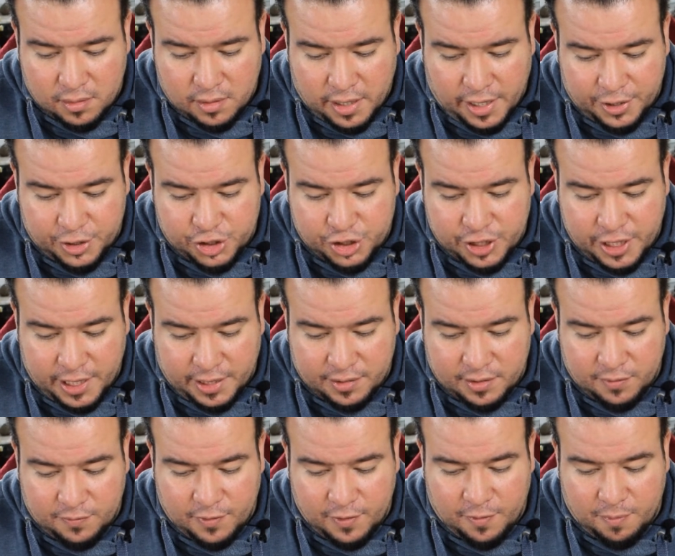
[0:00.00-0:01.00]
I checked
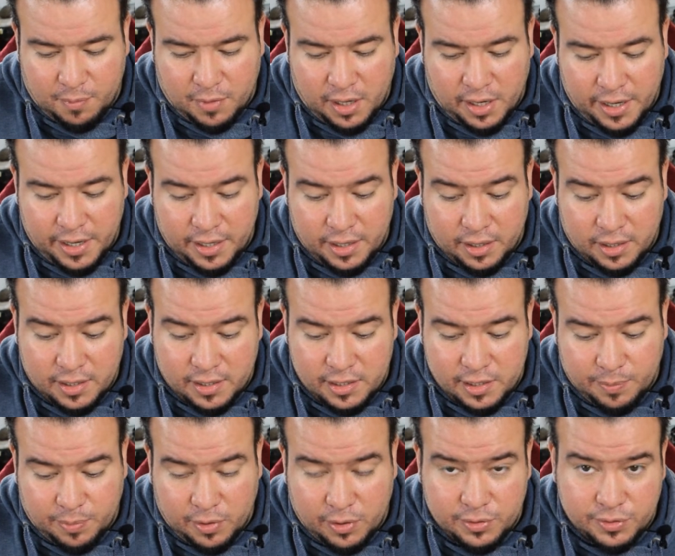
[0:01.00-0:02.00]
it with my
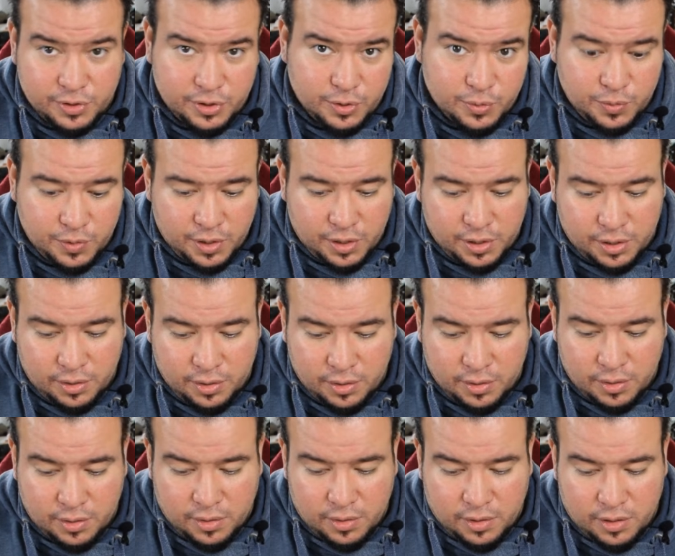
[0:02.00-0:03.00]
clip-on tuner
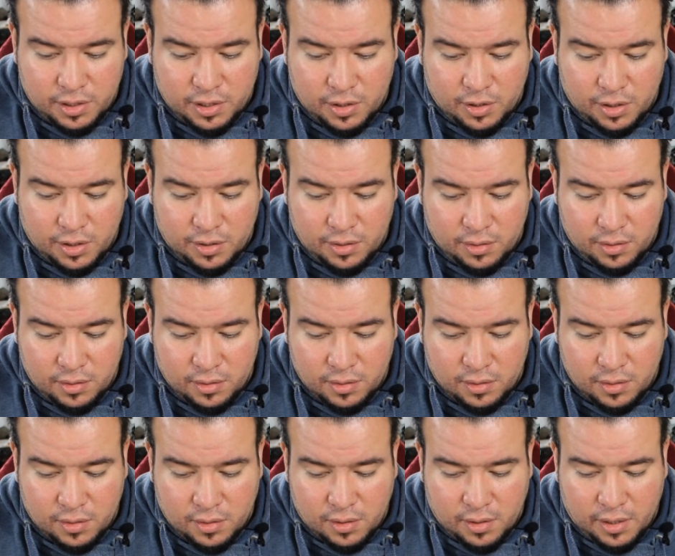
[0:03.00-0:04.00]
here,
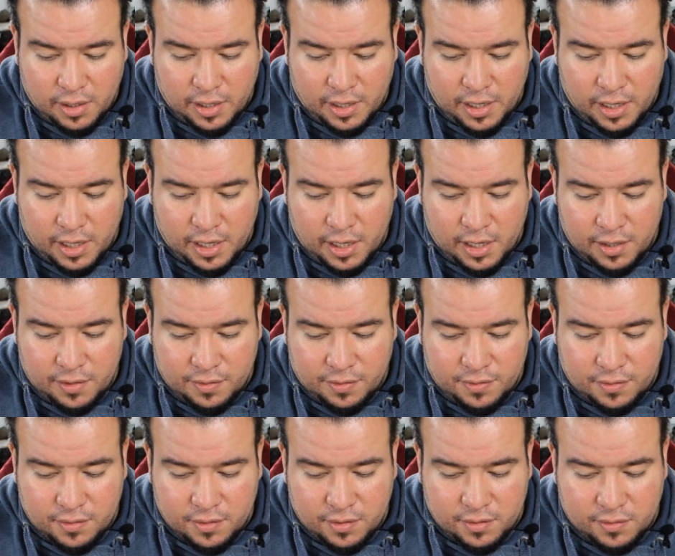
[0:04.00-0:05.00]
and
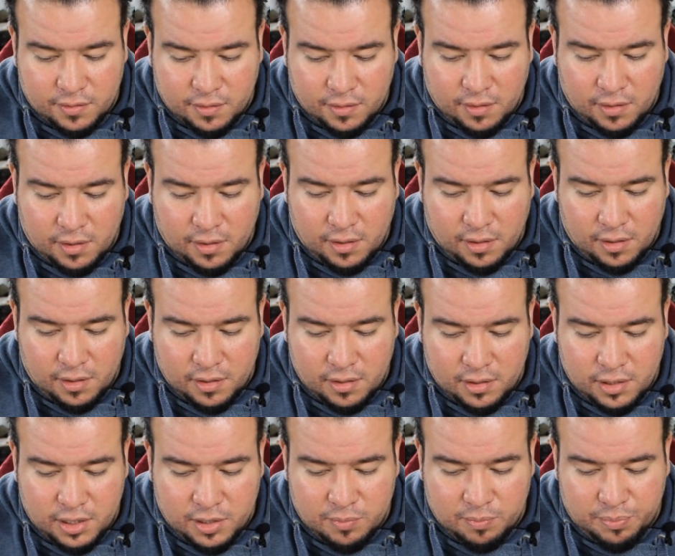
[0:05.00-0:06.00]
the
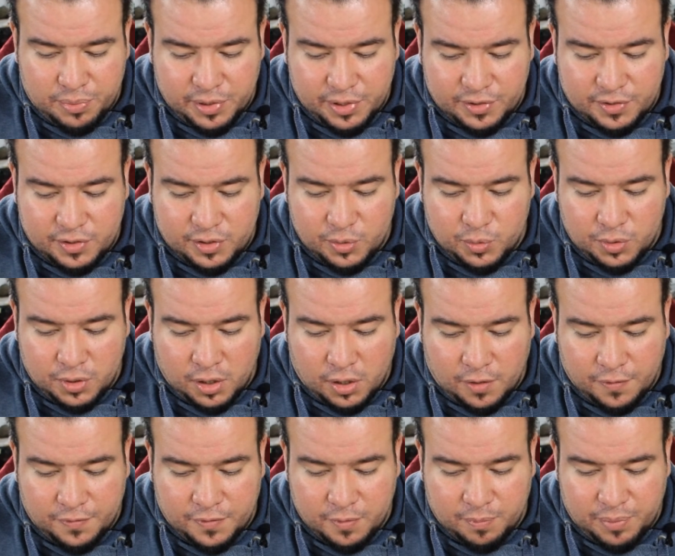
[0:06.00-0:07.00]
inbuilt tuner
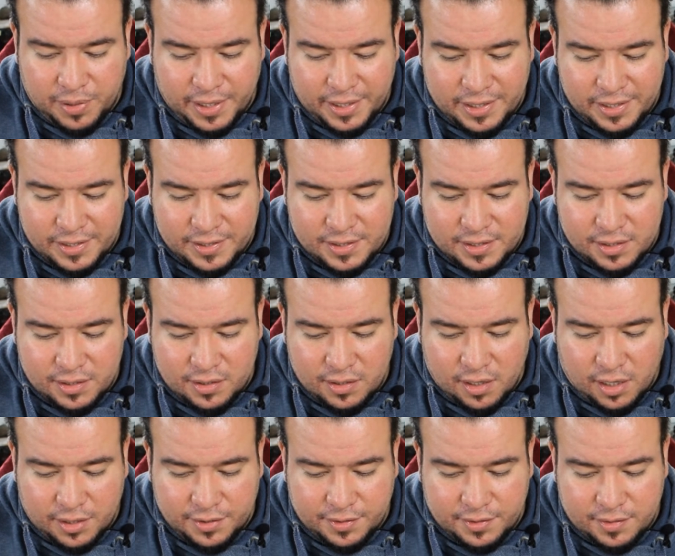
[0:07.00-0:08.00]
of the pedal is
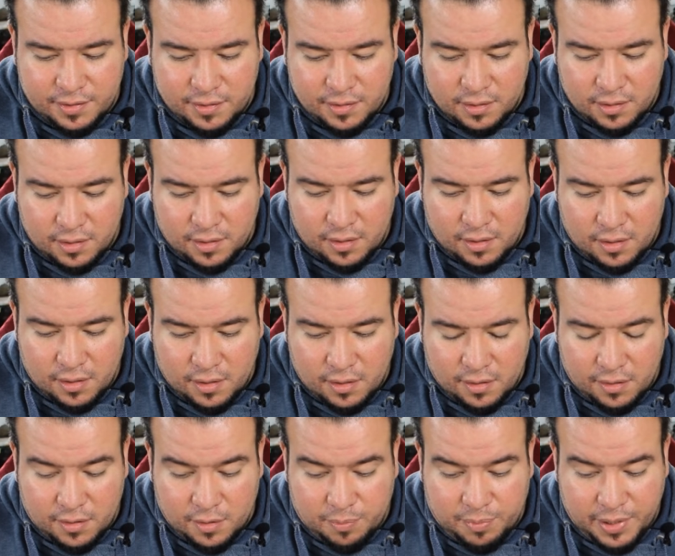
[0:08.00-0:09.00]
not
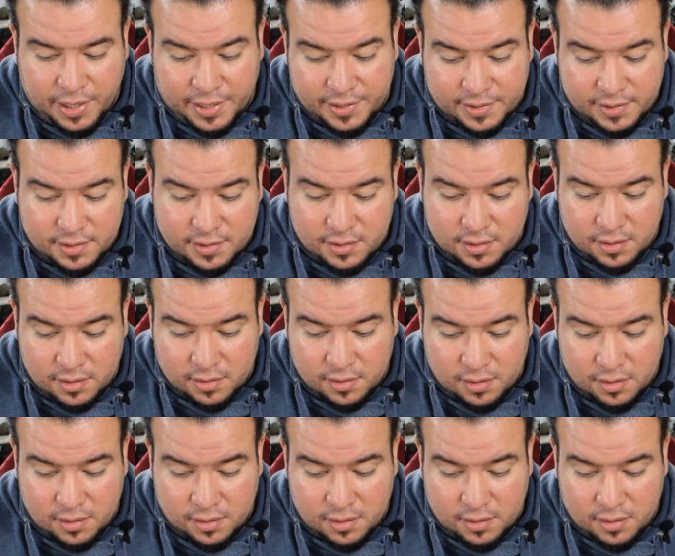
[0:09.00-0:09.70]
the best.